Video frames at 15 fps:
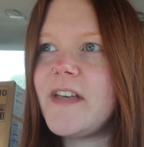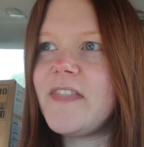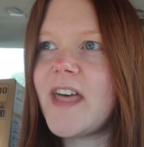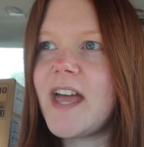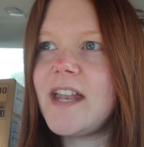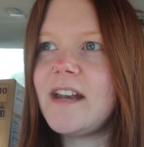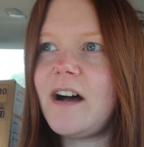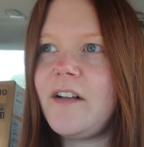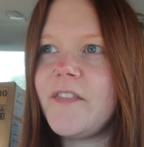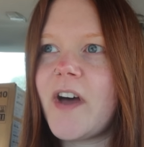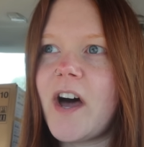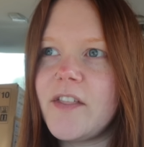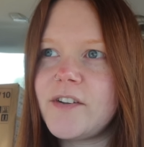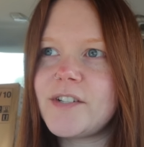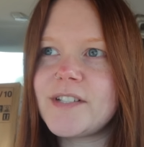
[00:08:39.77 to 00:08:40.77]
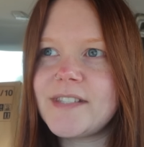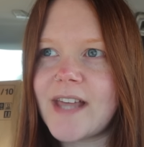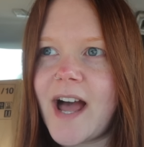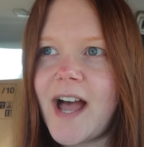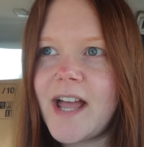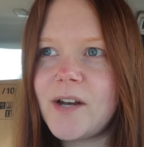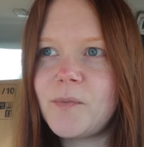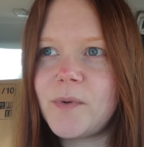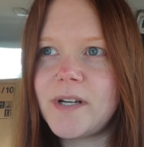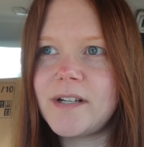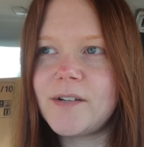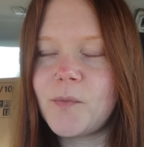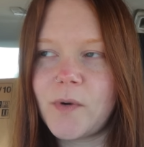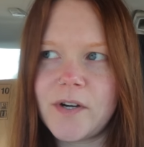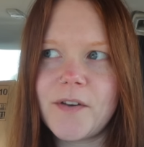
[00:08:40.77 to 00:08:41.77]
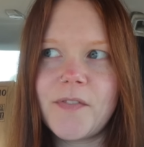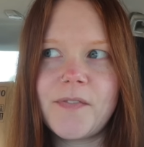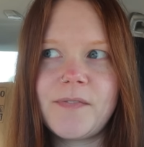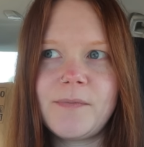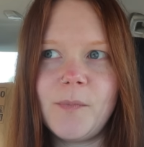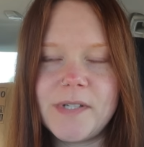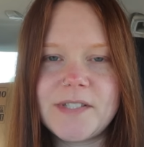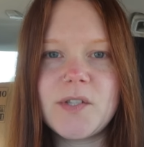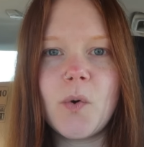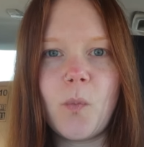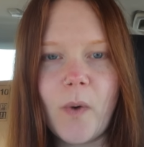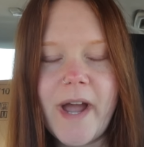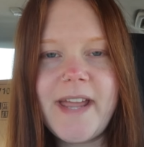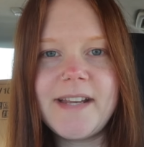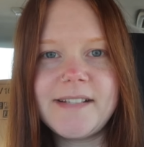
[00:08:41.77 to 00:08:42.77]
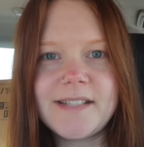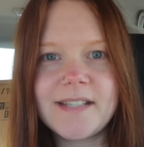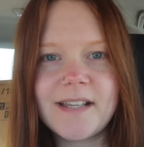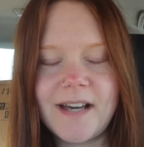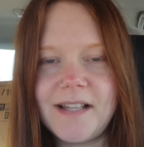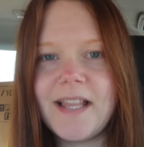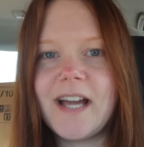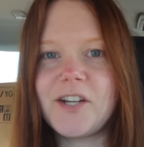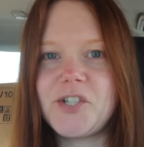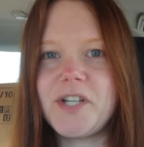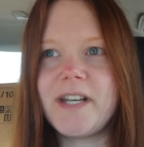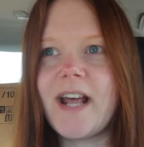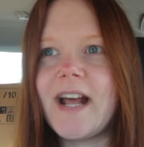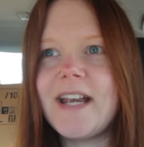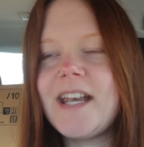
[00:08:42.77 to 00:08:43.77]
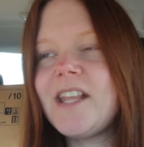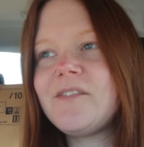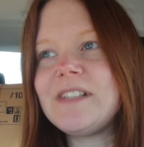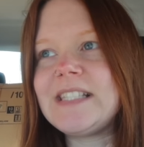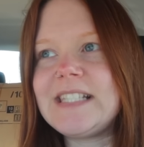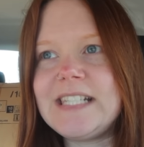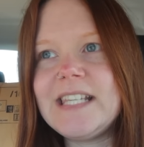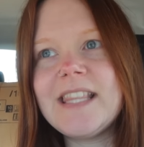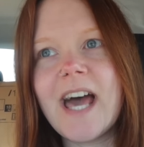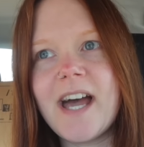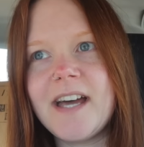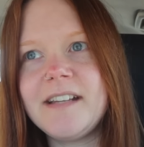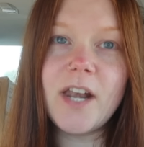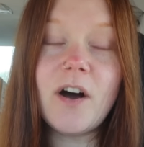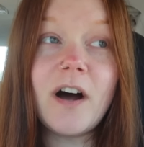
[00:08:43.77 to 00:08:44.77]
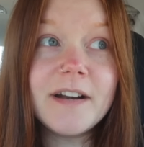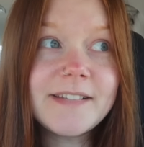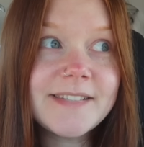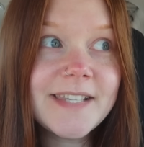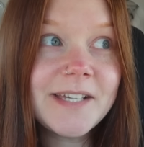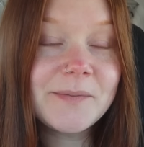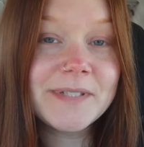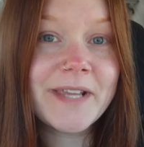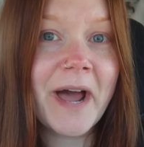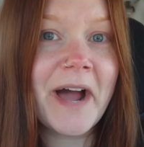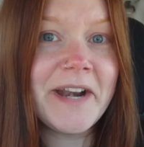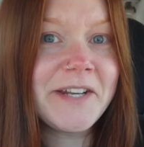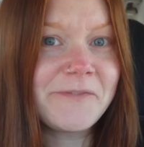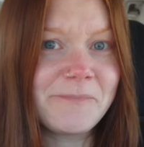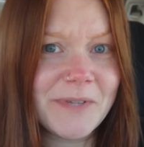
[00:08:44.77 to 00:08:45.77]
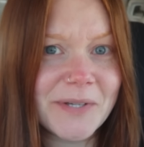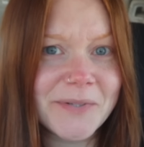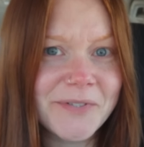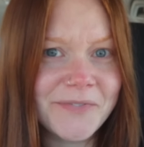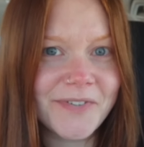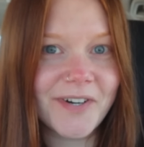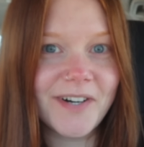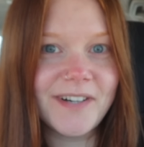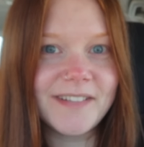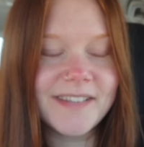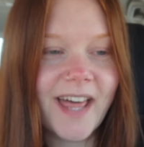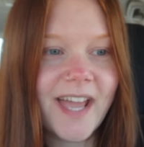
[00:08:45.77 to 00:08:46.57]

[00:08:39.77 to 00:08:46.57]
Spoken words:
And then on the other side was the white collection. I didn't even see that. And honestly, it was kind of beautiful.